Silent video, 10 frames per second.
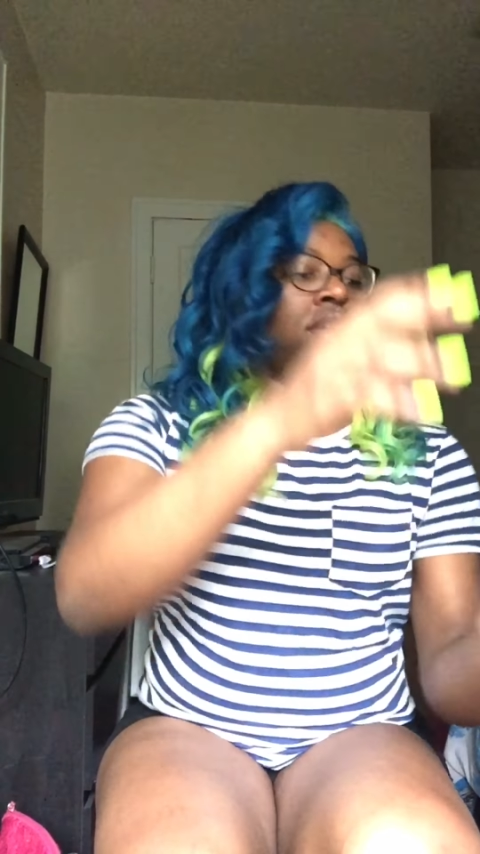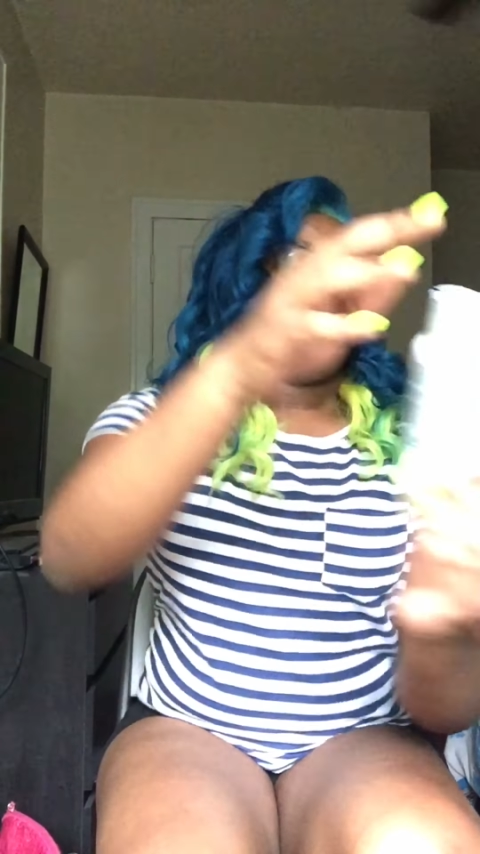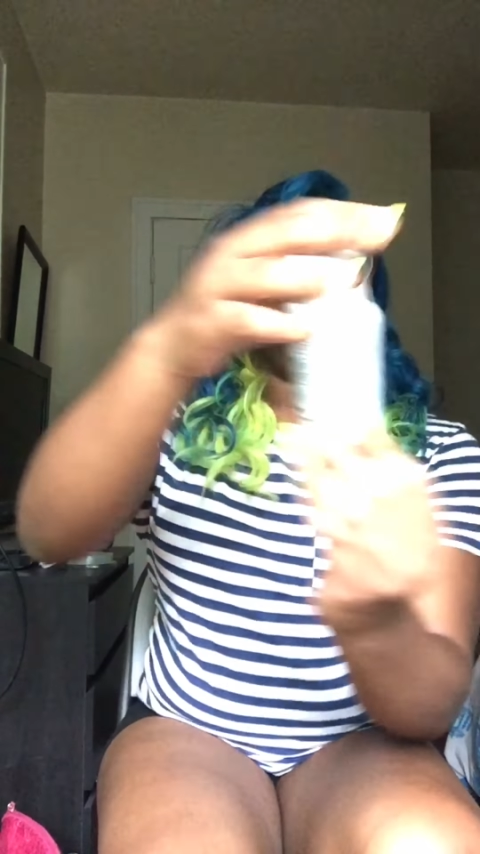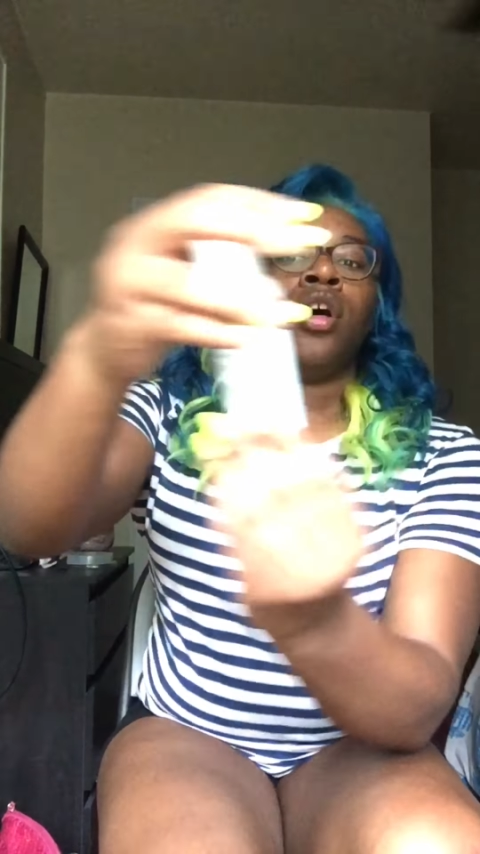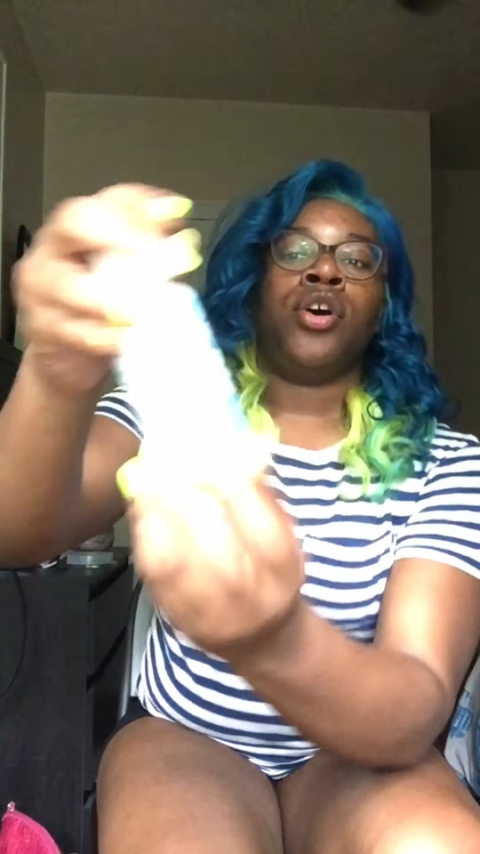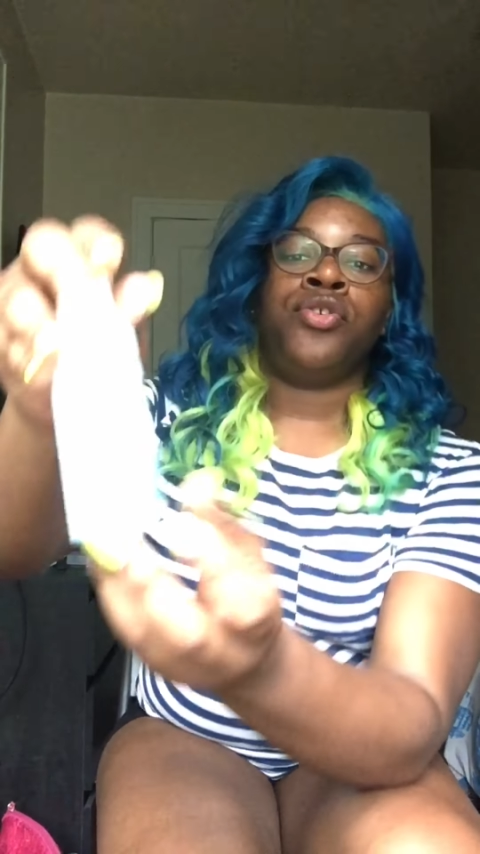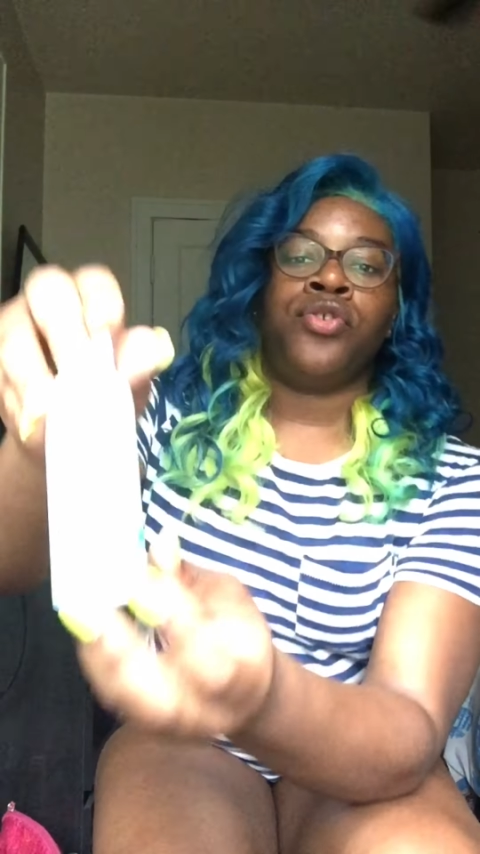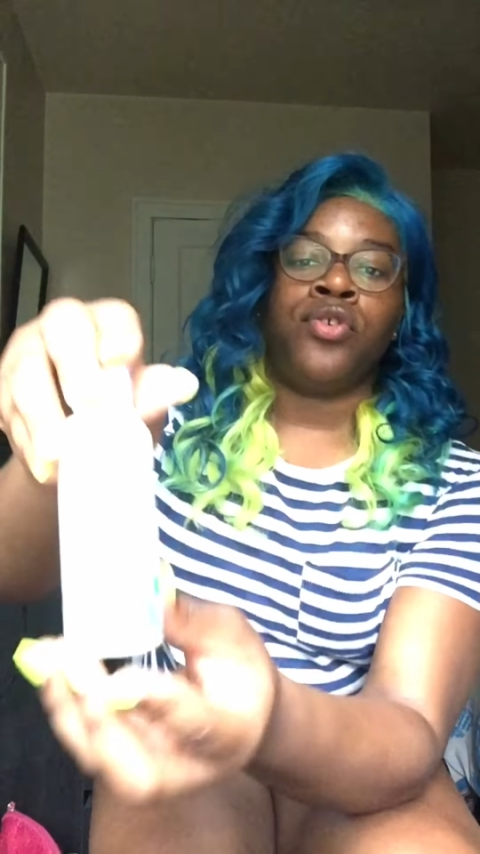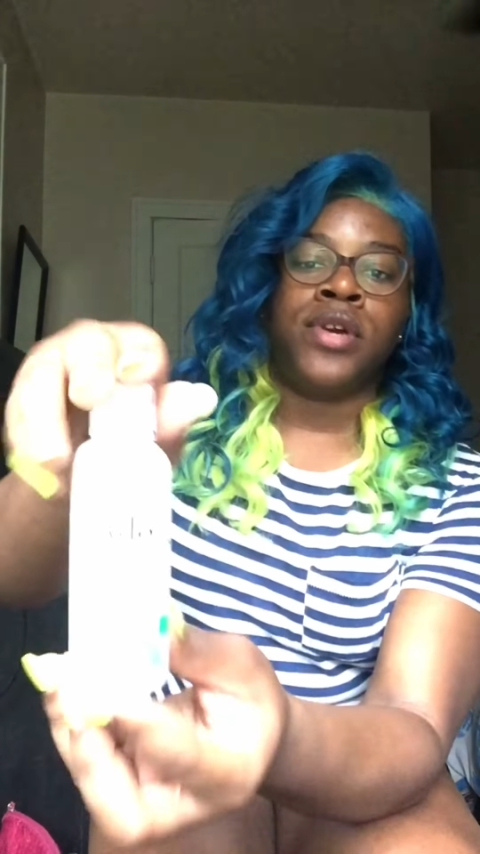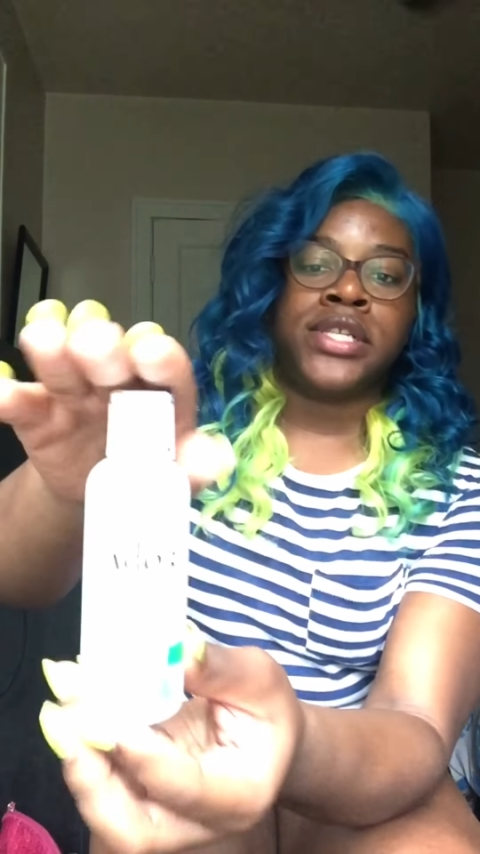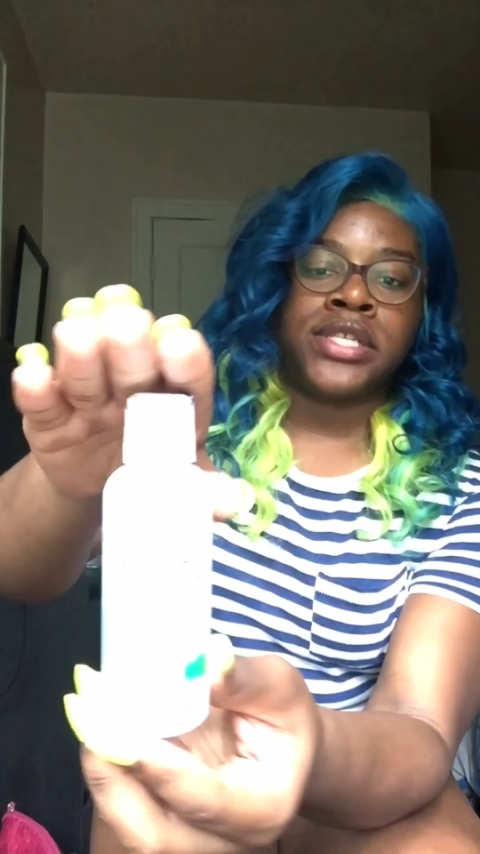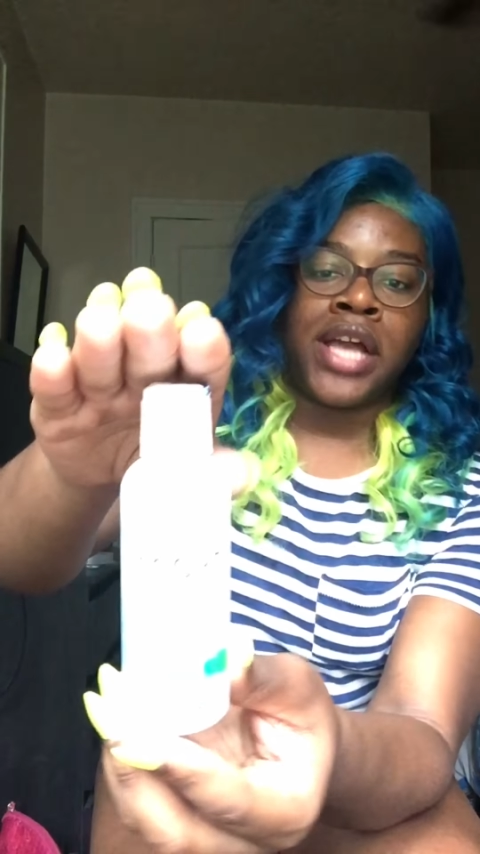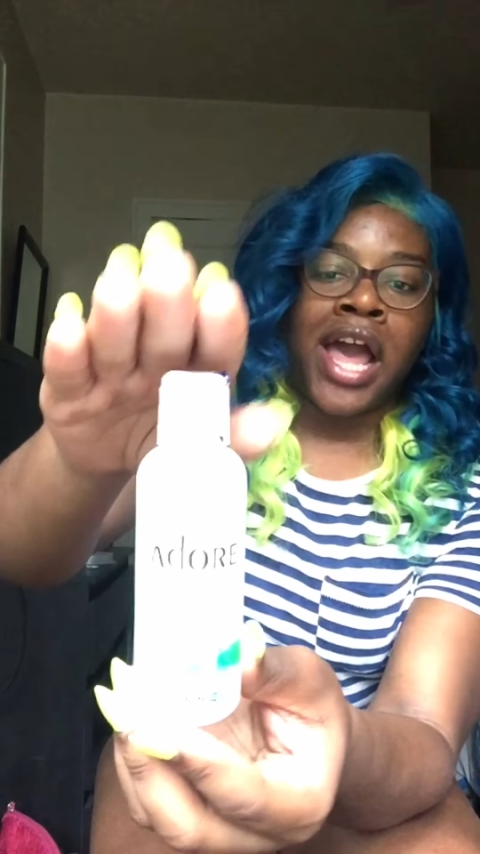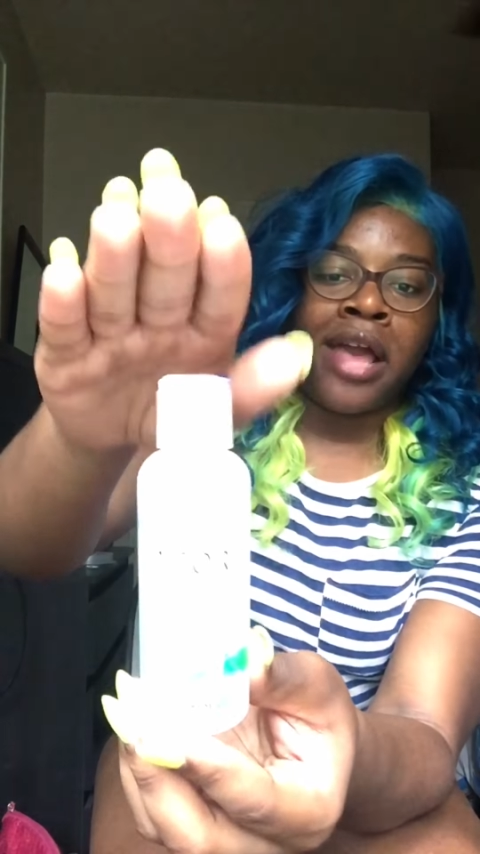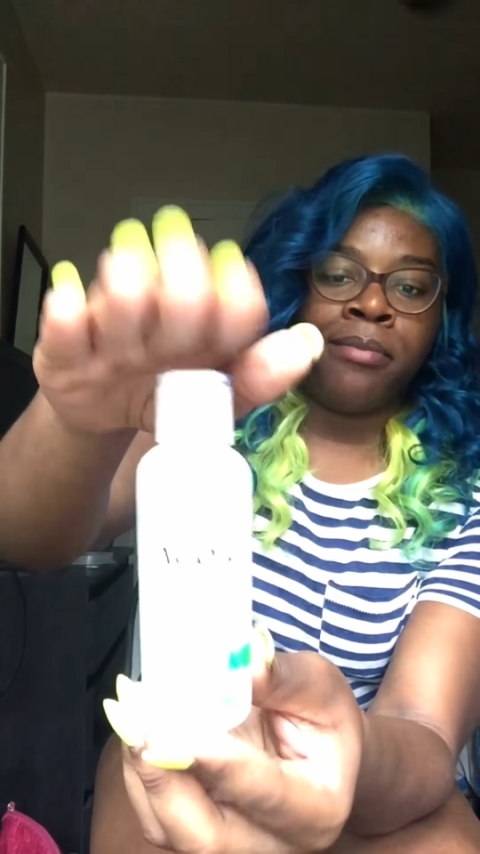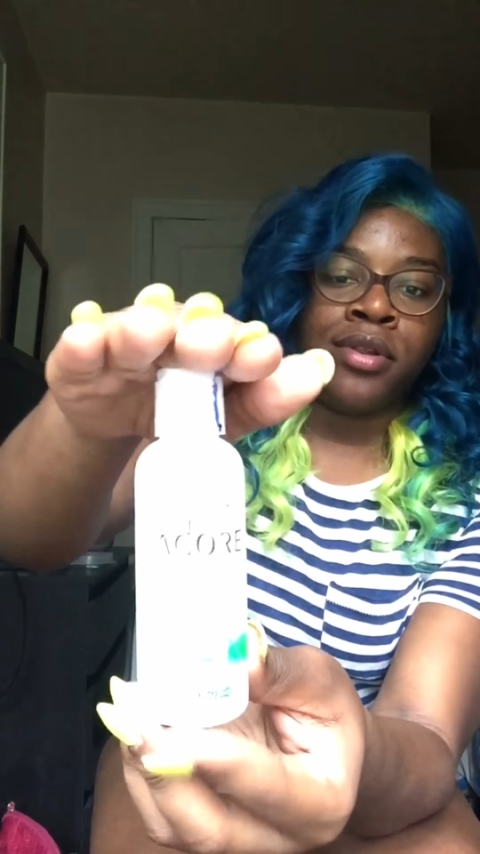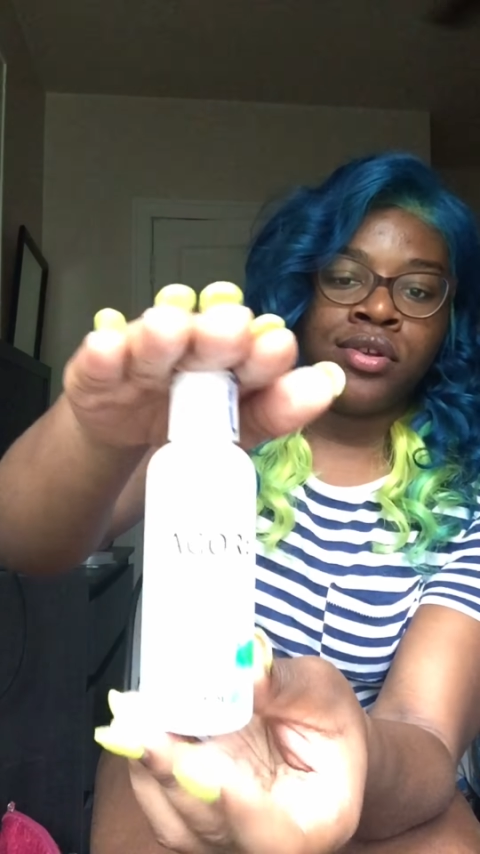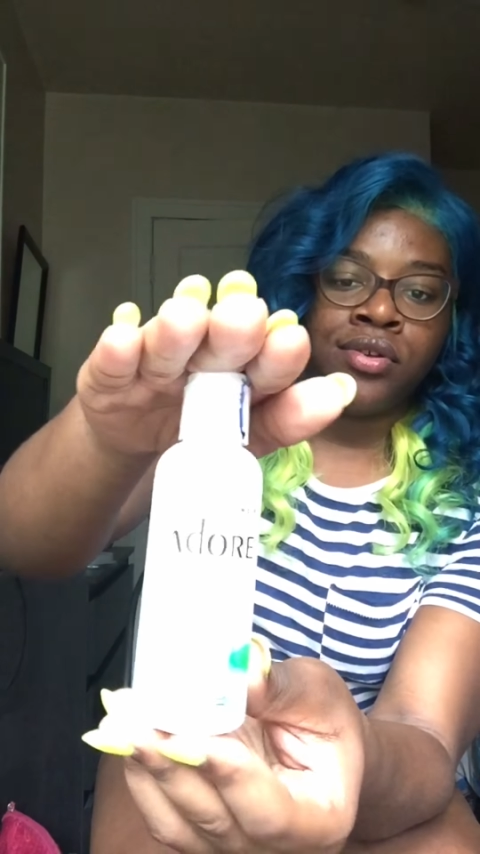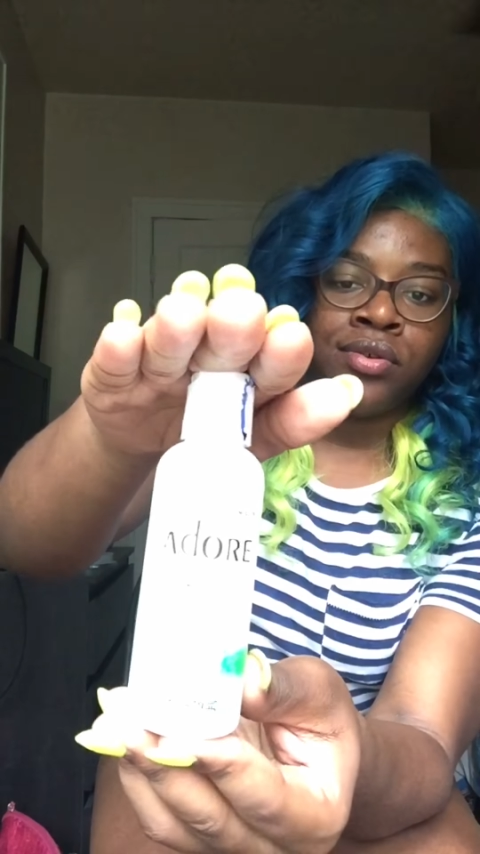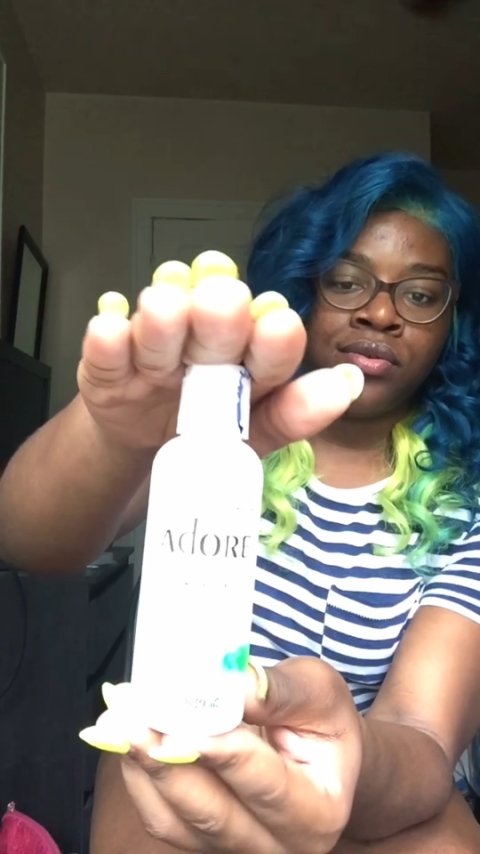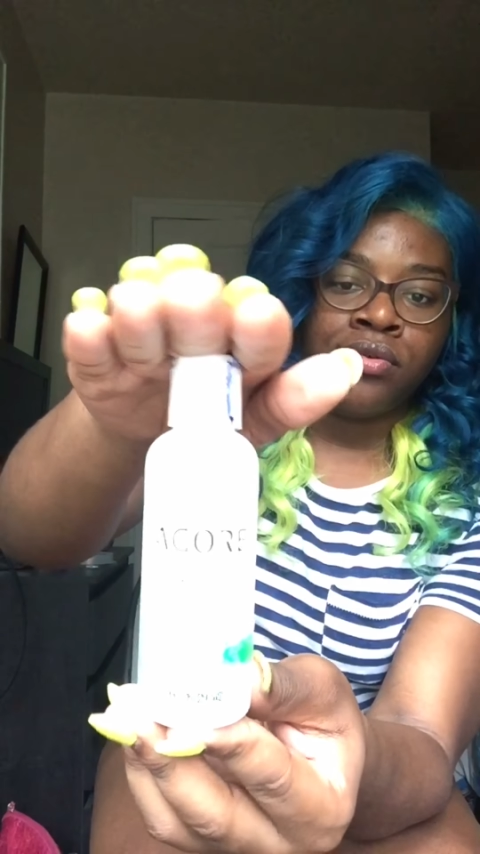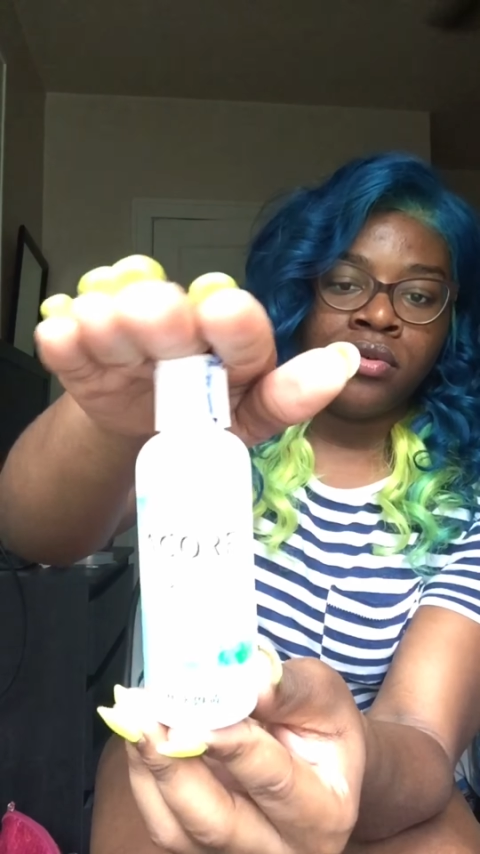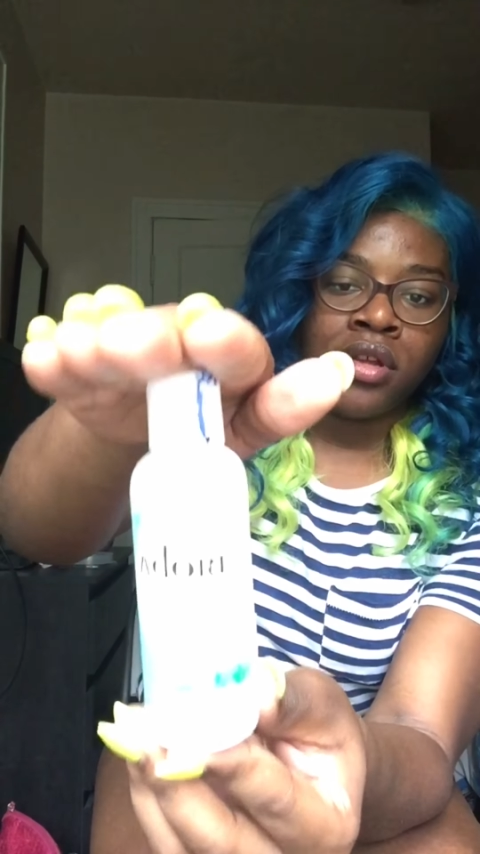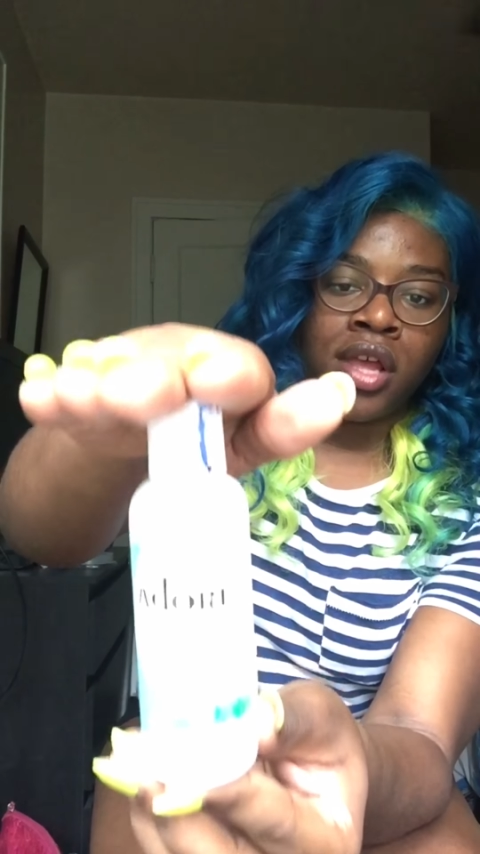Adora Sky Blue